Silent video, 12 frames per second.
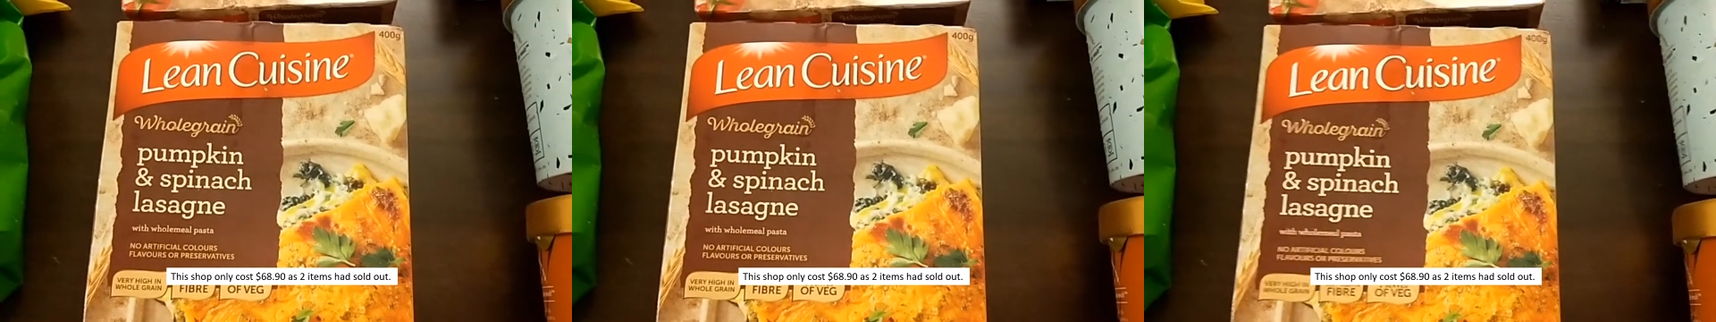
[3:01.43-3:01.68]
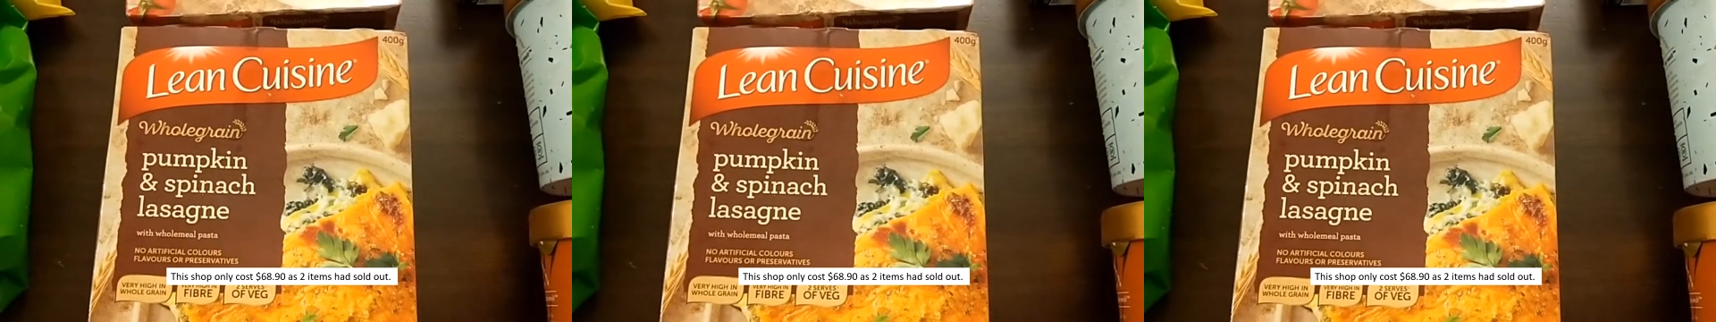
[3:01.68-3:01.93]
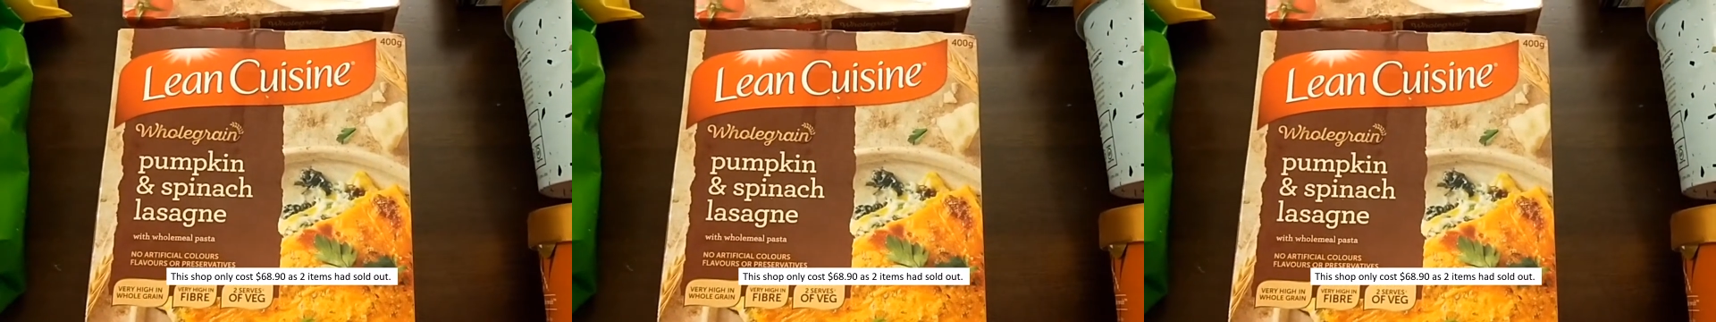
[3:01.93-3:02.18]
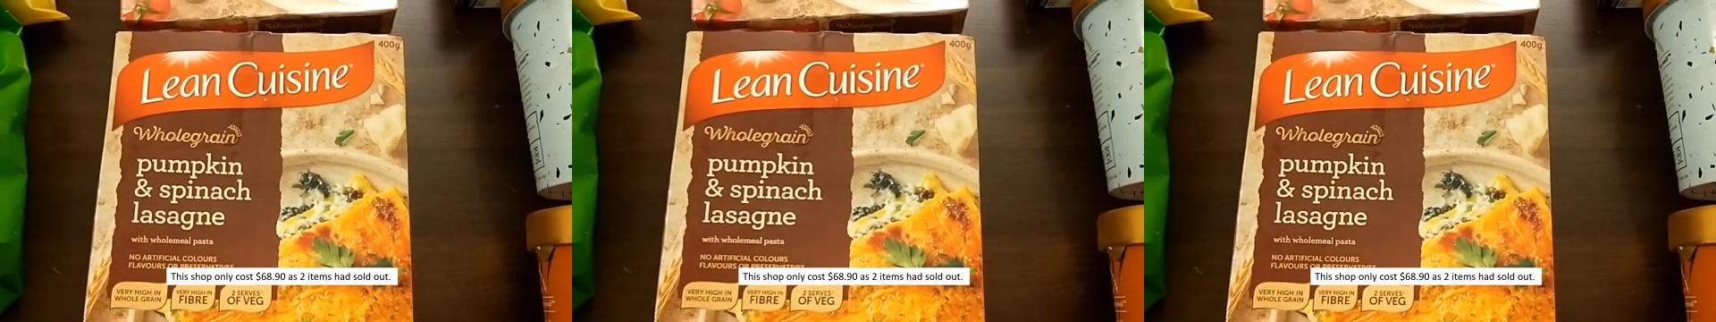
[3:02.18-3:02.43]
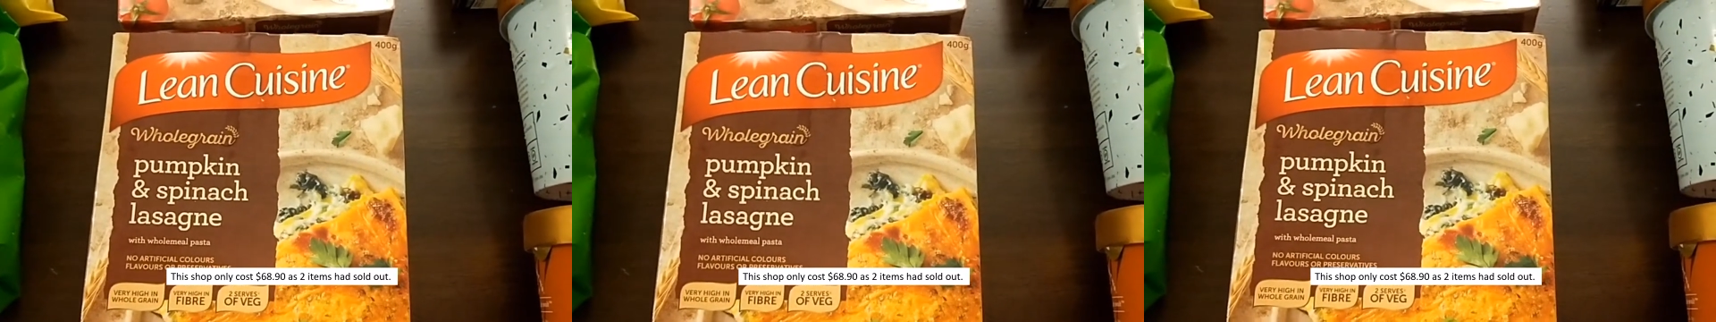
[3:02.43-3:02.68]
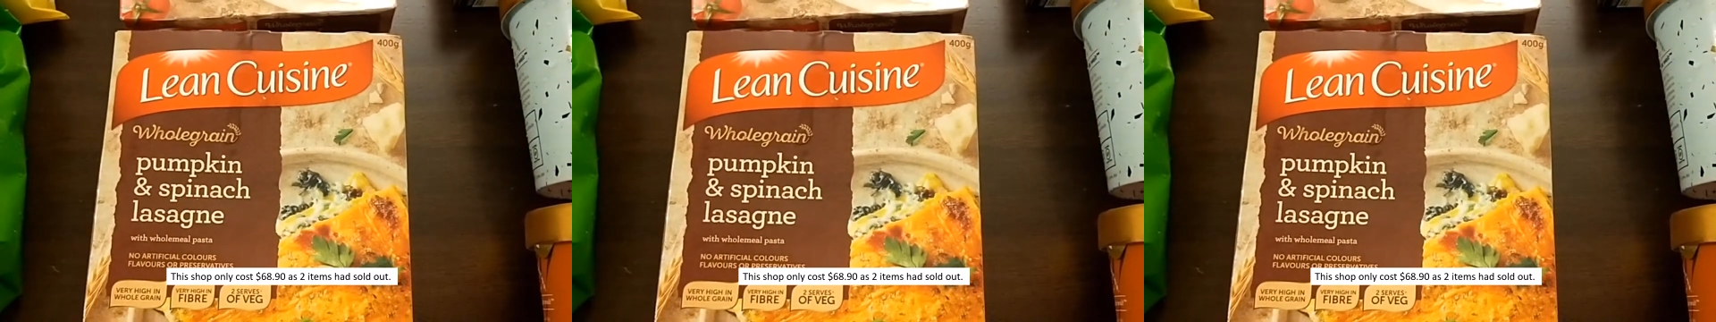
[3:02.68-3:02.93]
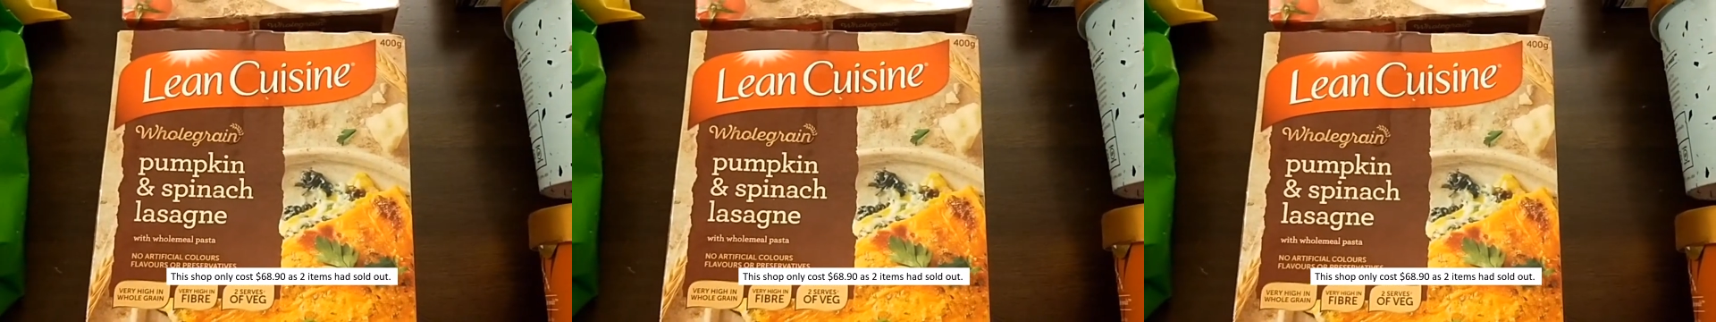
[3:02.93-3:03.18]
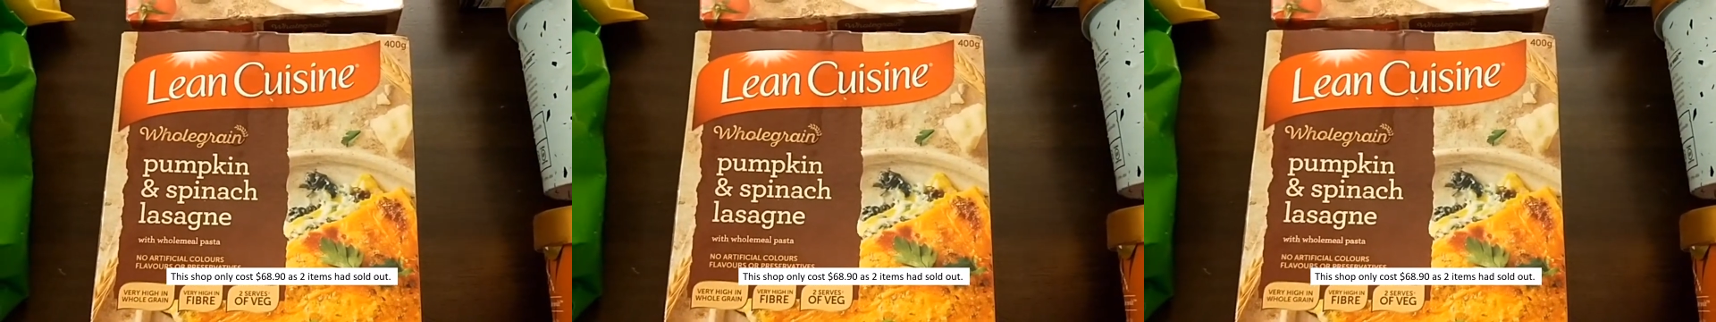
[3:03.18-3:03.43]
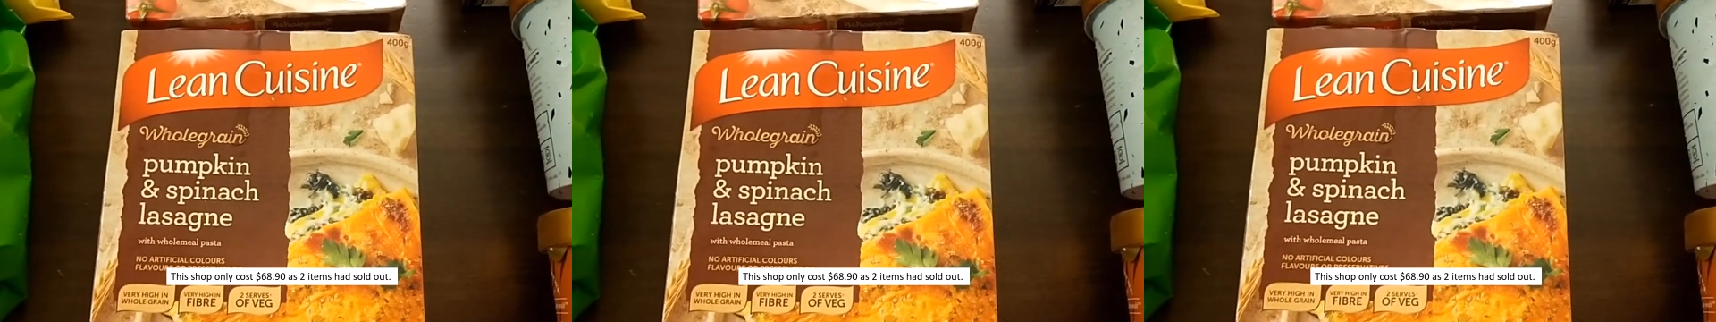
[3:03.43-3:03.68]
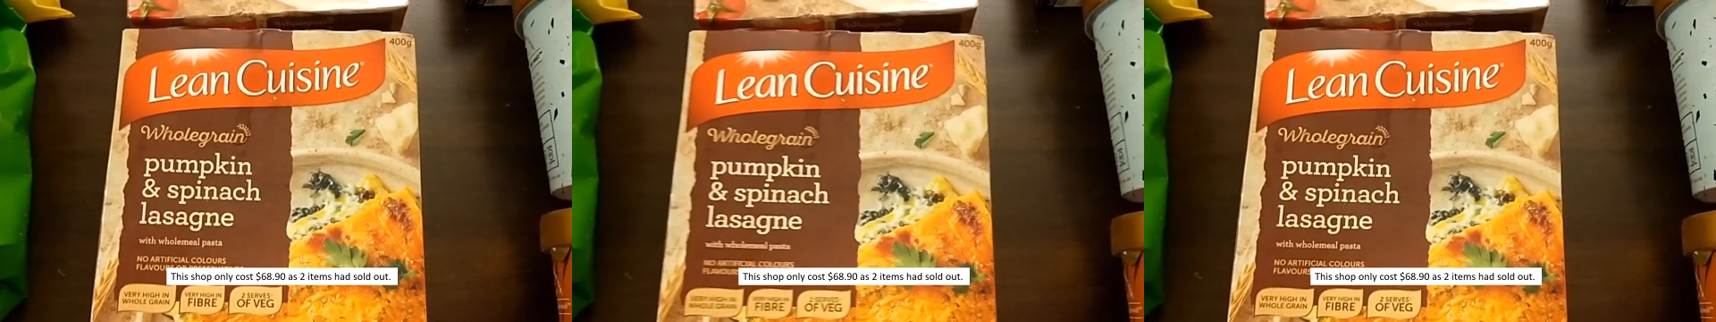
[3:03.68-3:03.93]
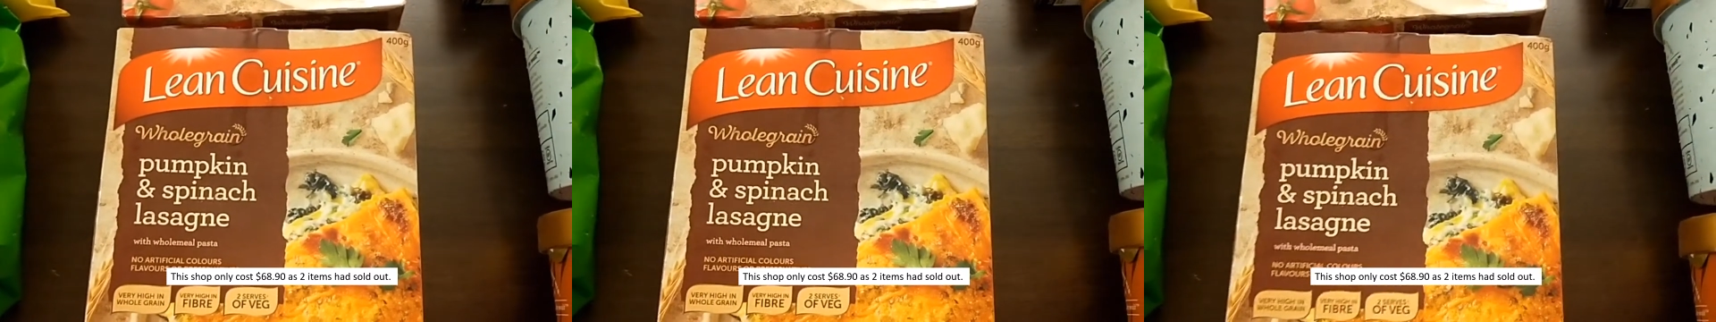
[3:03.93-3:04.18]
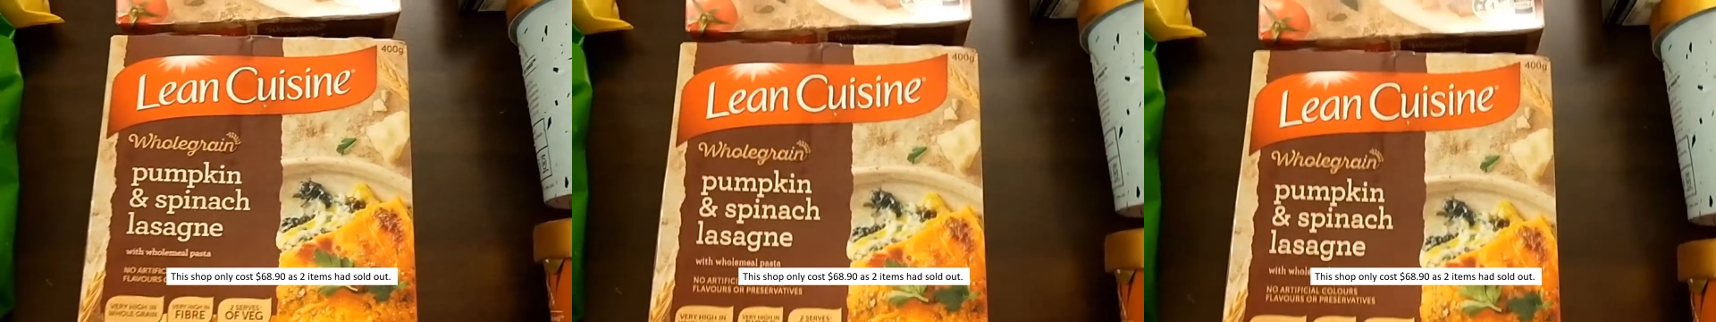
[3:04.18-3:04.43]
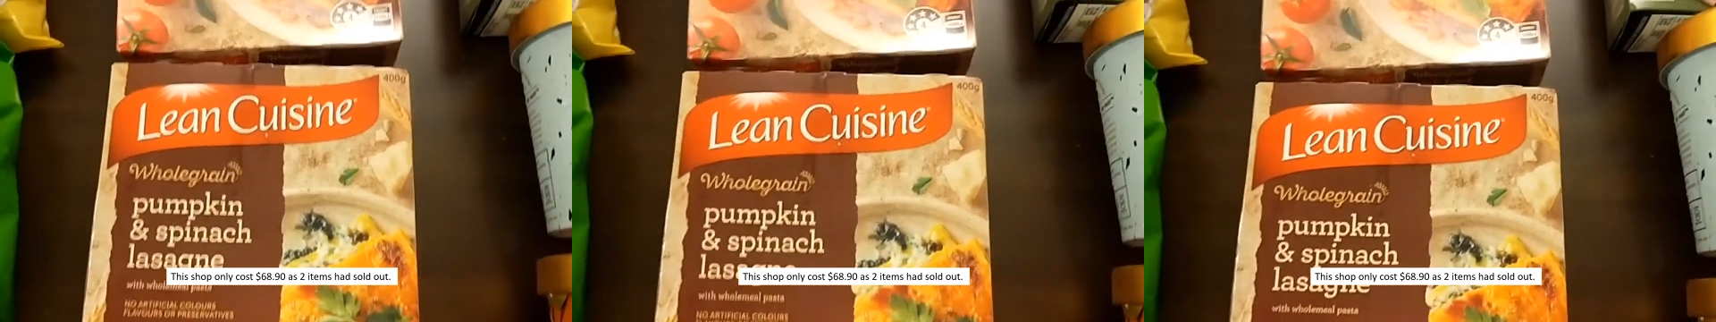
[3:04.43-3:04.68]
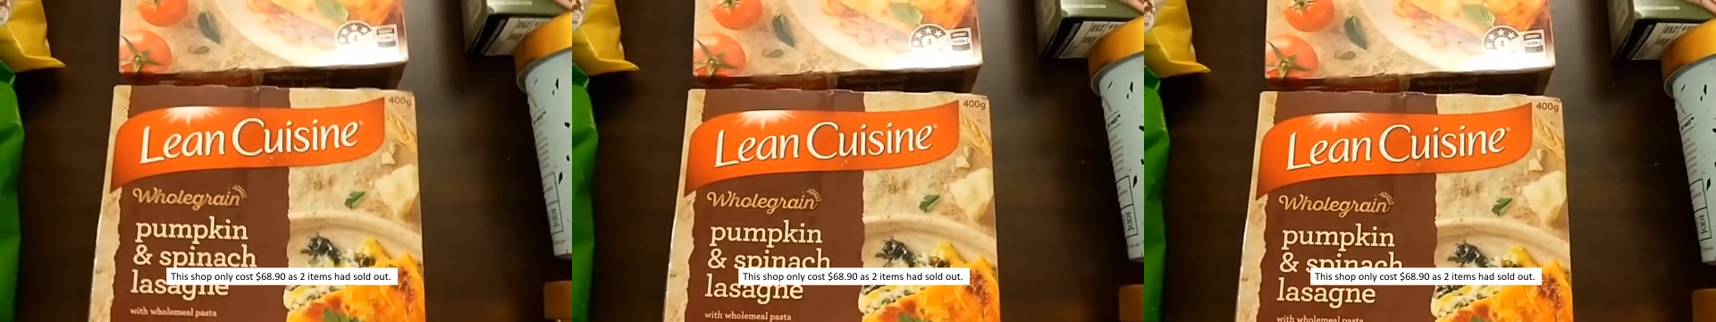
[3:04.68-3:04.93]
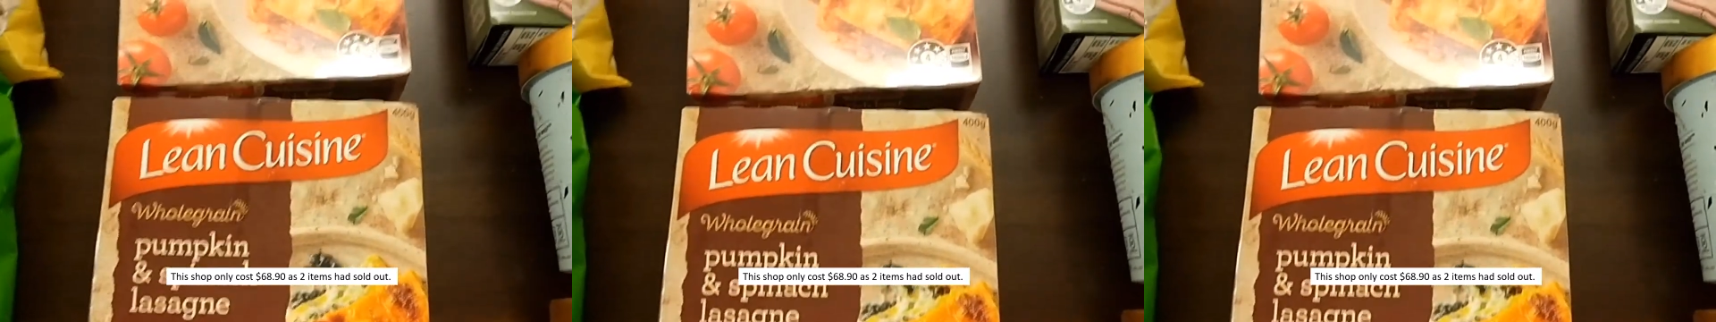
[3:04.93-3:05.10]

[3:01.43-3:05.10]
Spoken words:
No face is visible, so there are no lips to read.